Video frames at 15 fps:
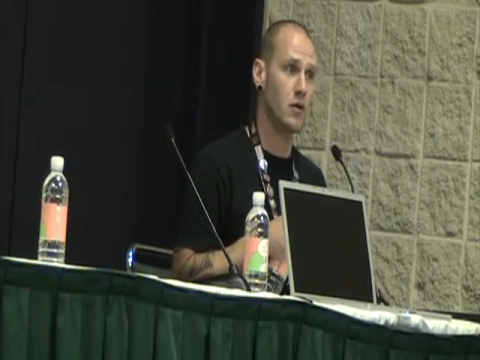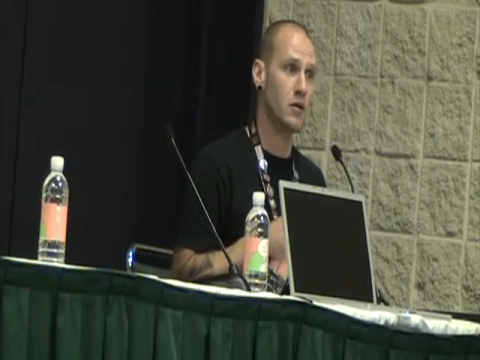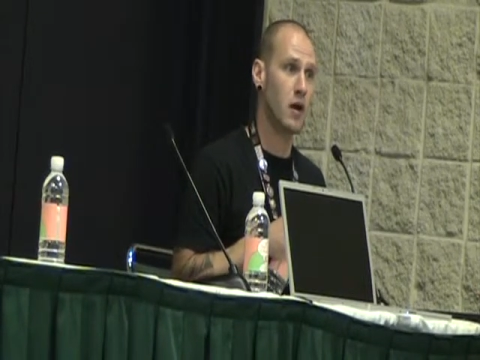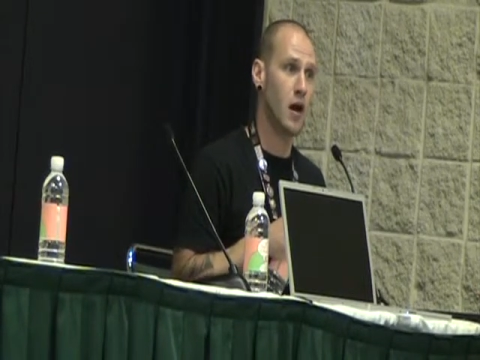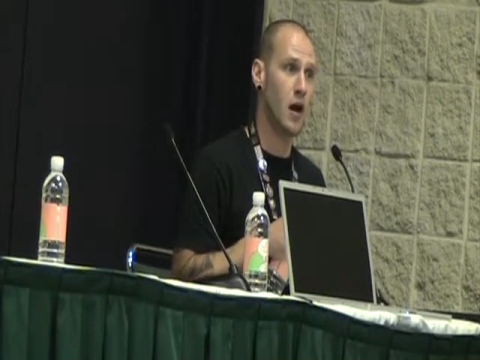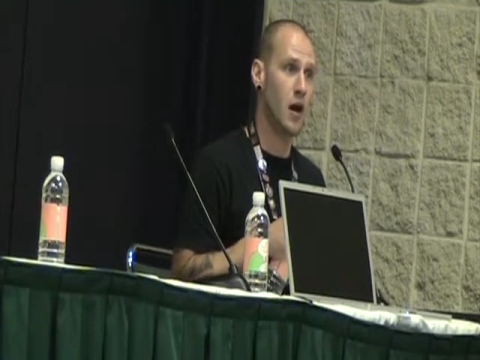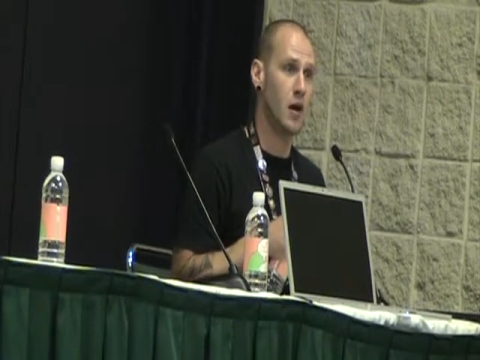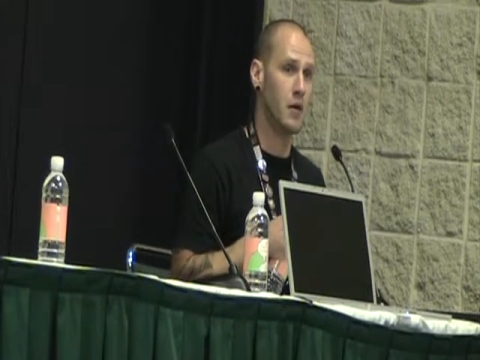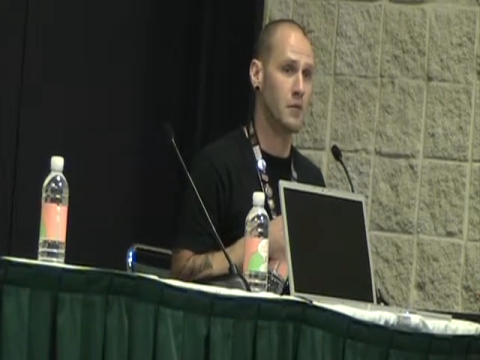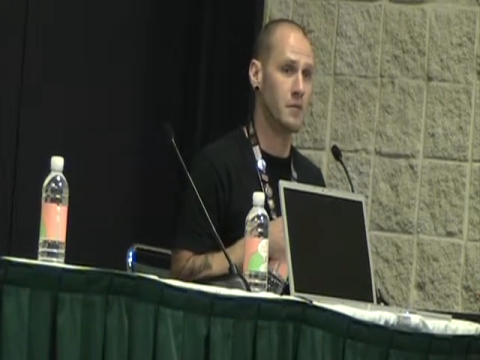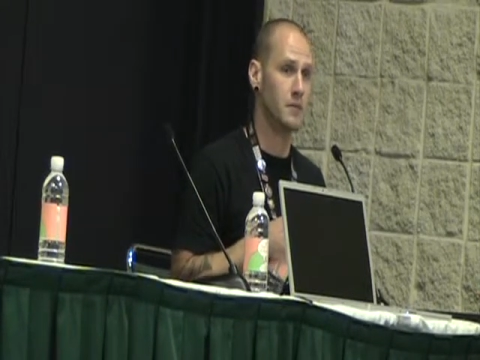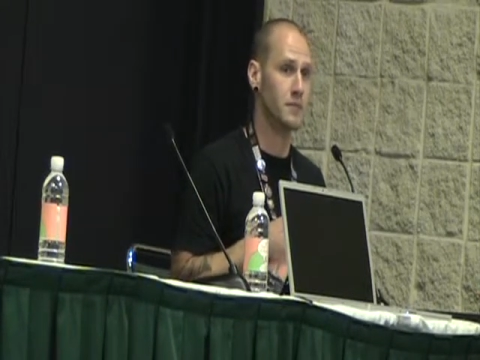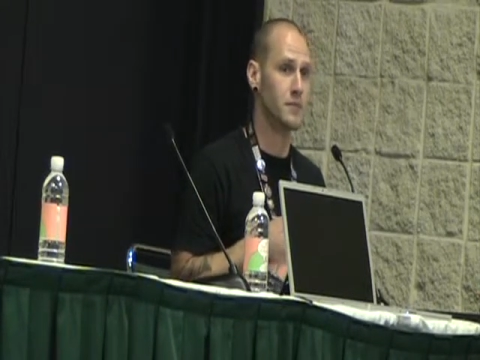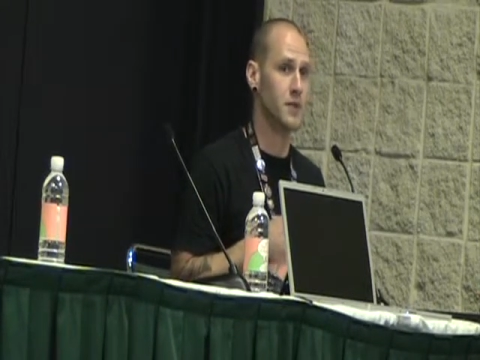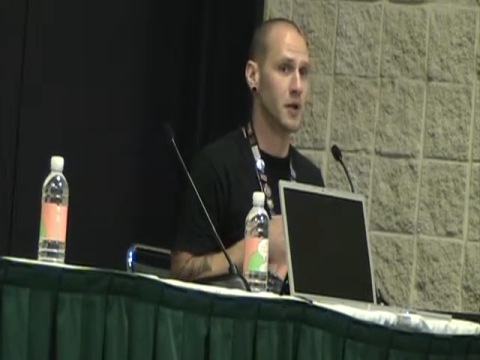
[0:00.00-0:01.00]

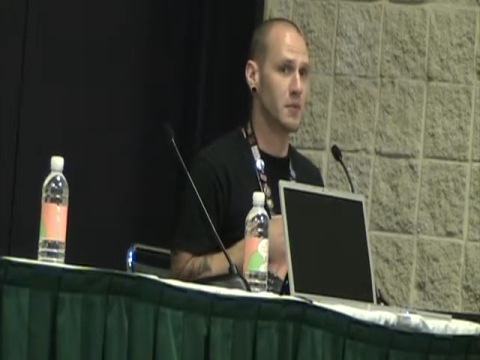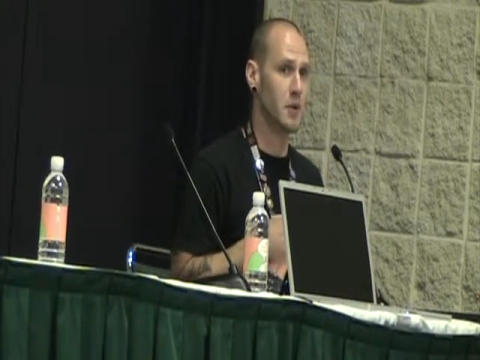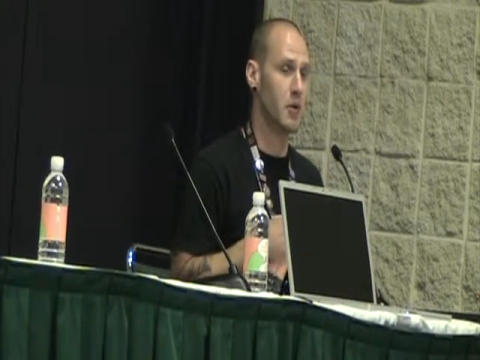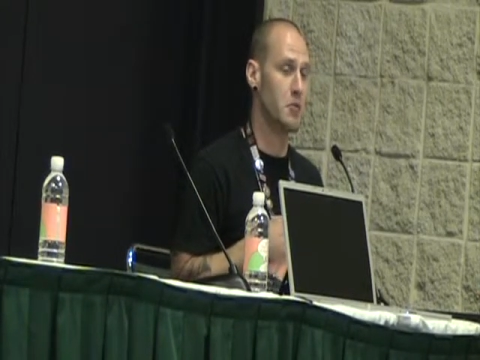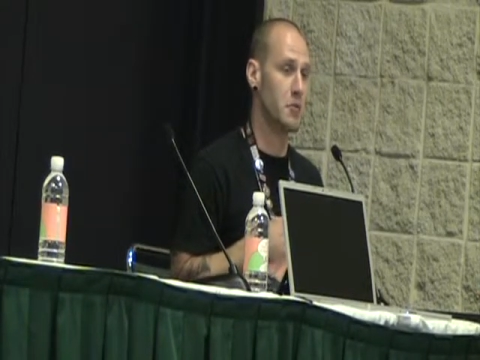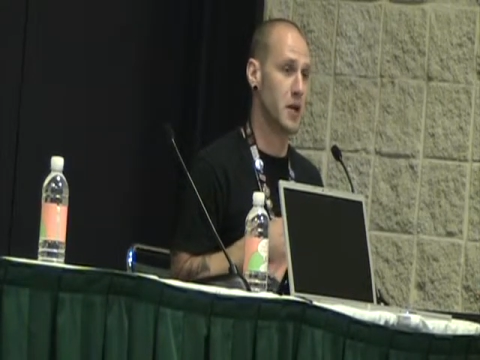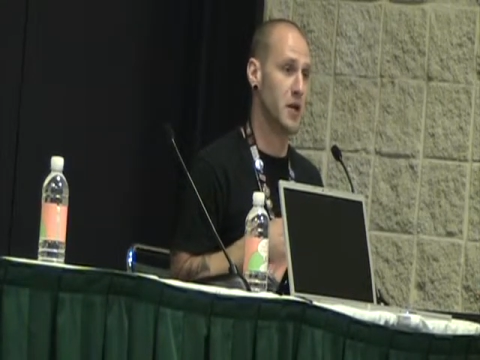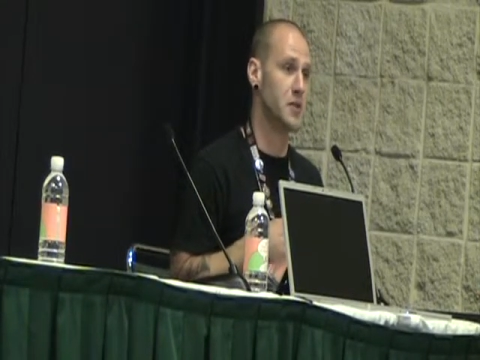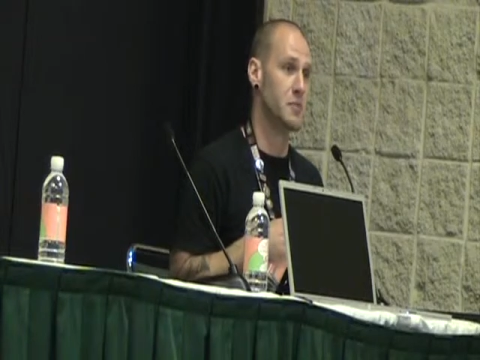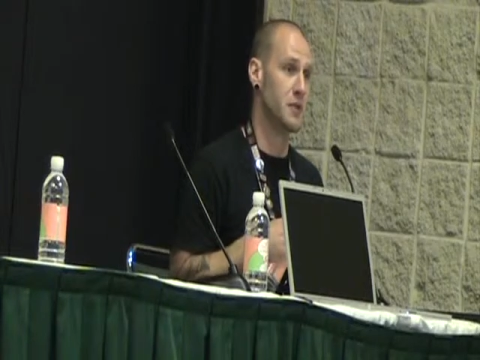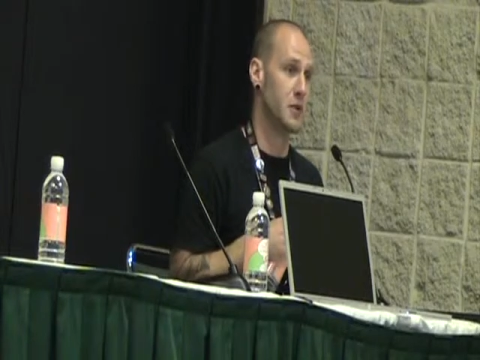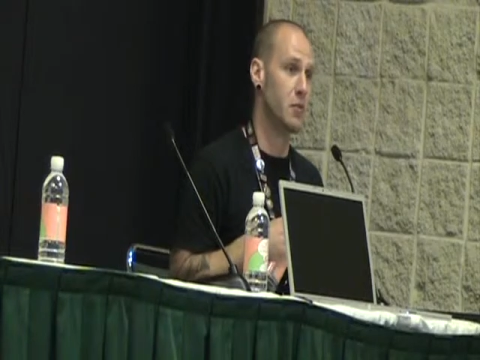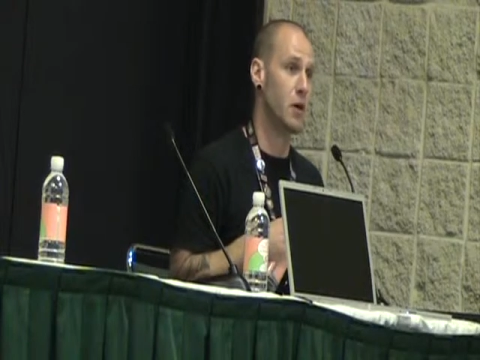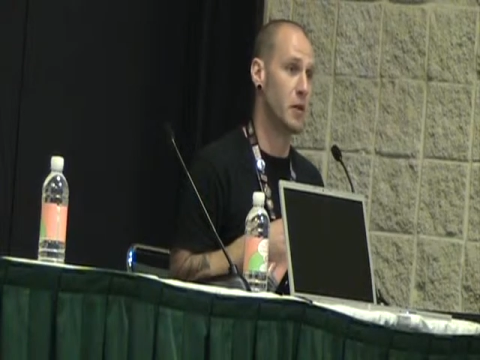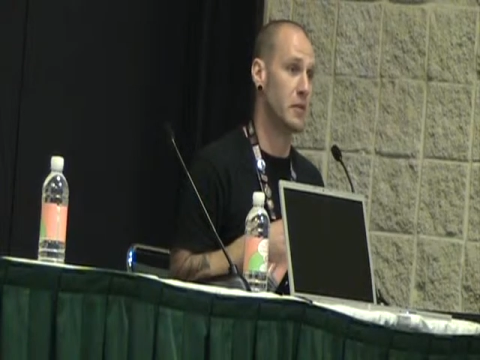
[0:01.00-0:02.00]
They probably get
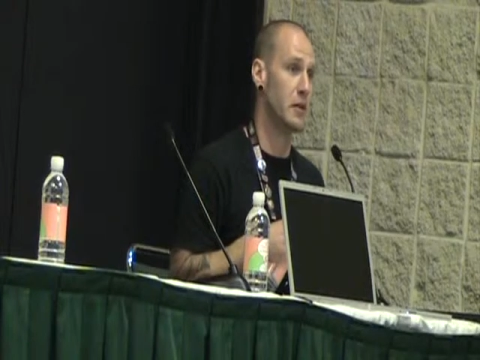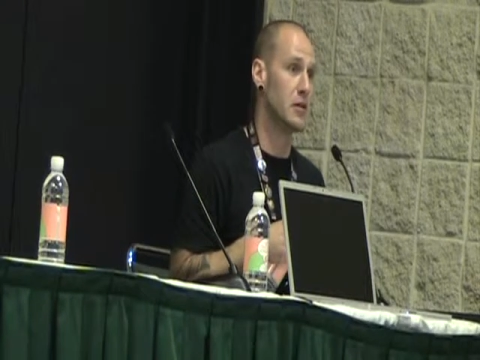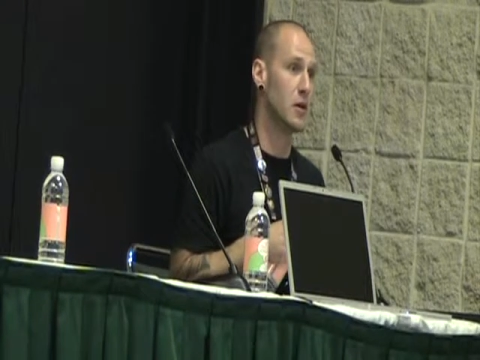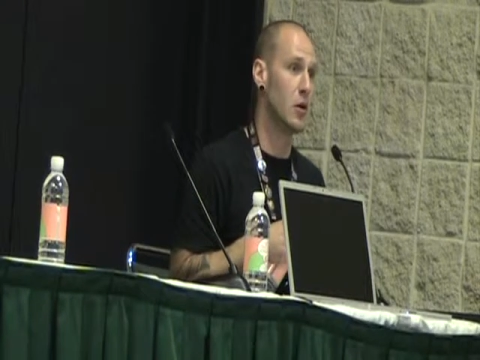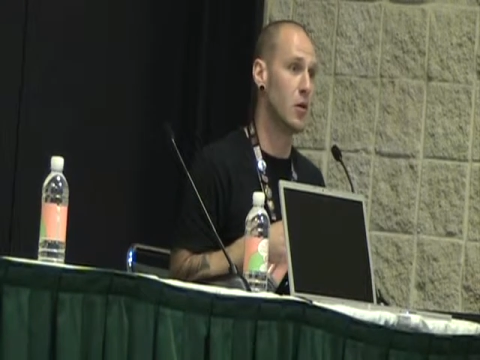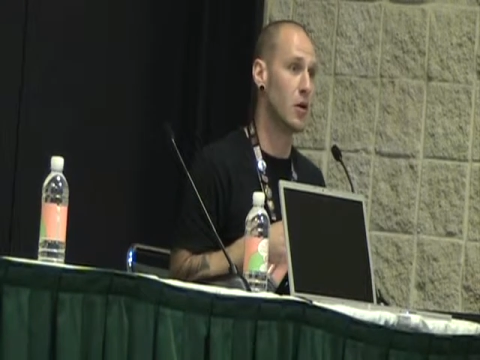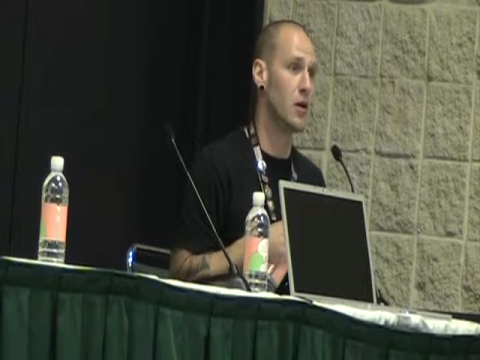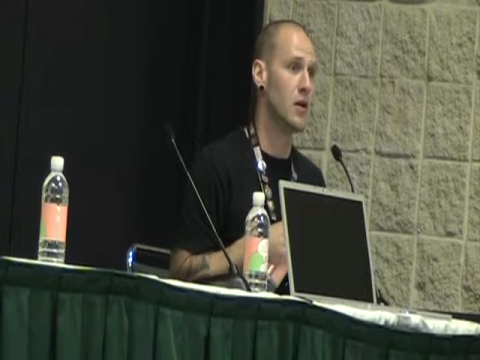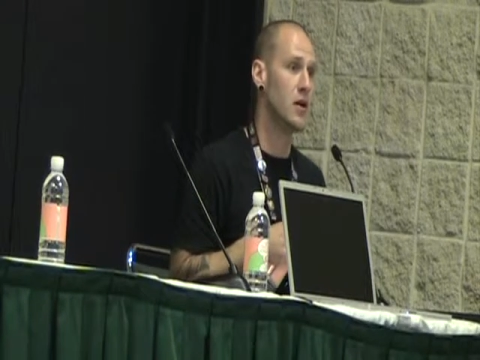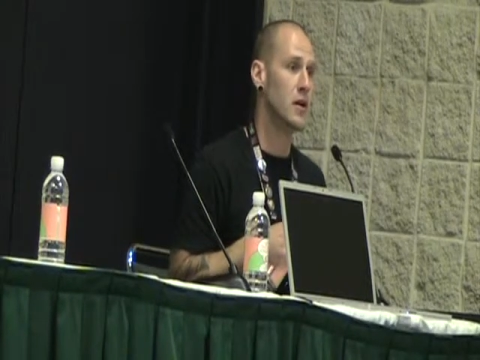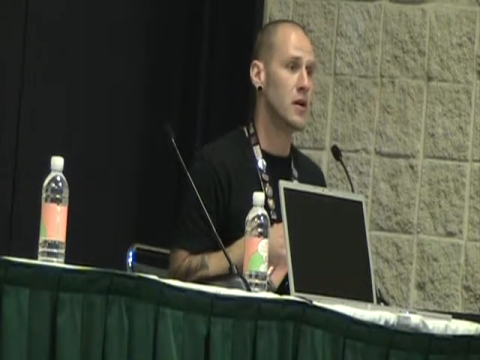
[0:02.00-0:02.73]
quite a bit lower.